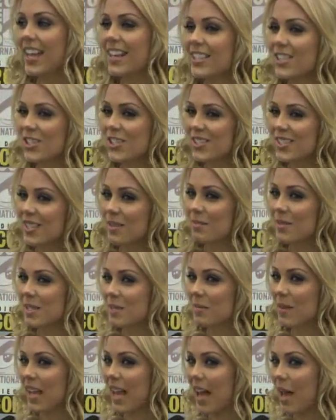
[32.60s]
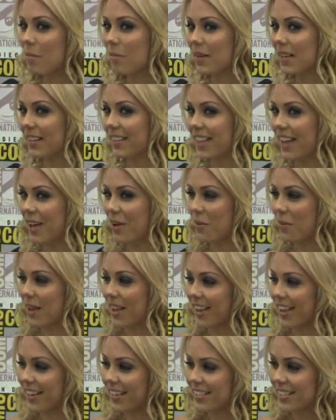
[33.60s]
It just seems to be happening that
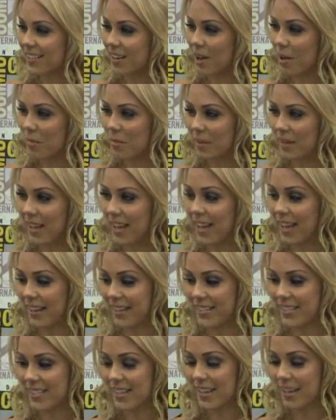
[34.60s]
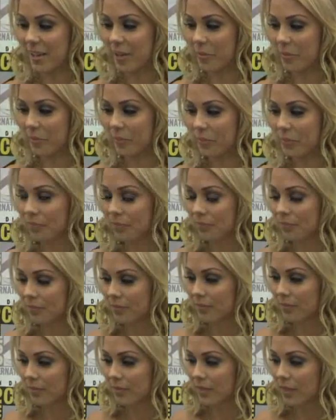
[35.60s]
way. It's not planned.
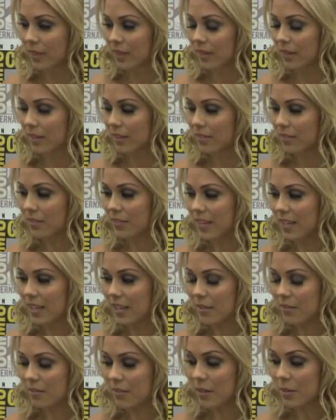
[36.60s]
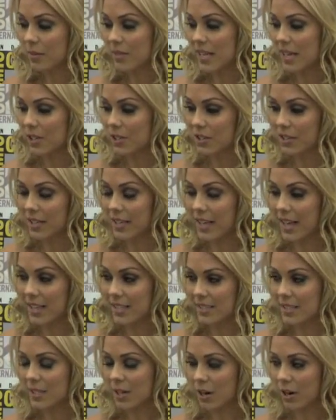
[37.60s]
V was actually a
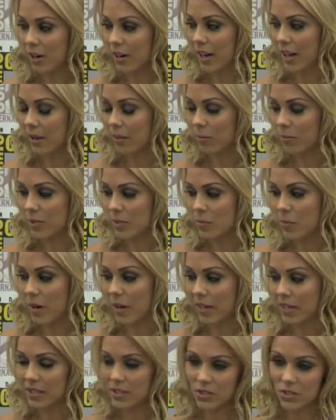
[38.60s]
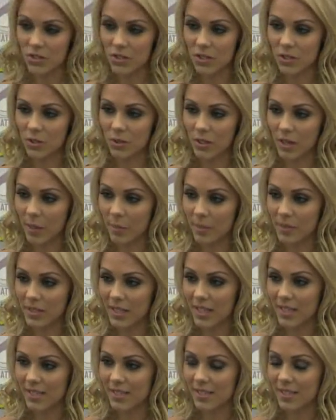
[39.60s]
guest star, and I was brought in just to do a couple
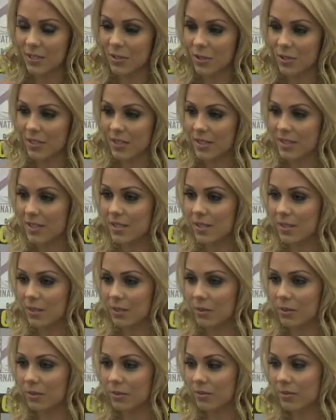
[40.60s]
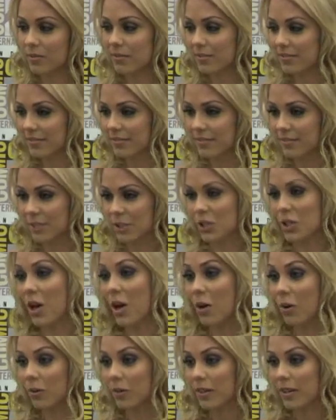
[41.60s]
days, and it turned into the
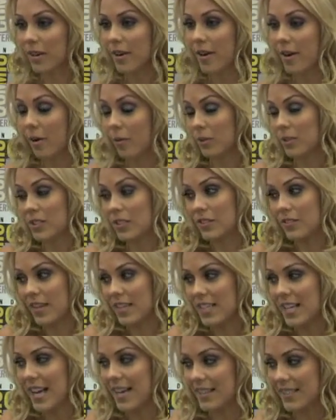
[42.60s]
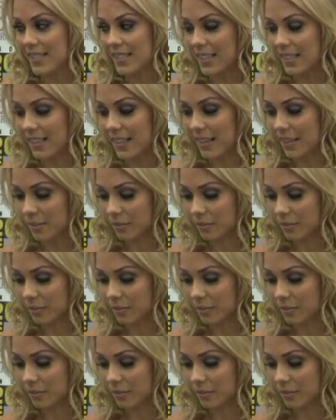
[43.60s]
show, which is fantastic.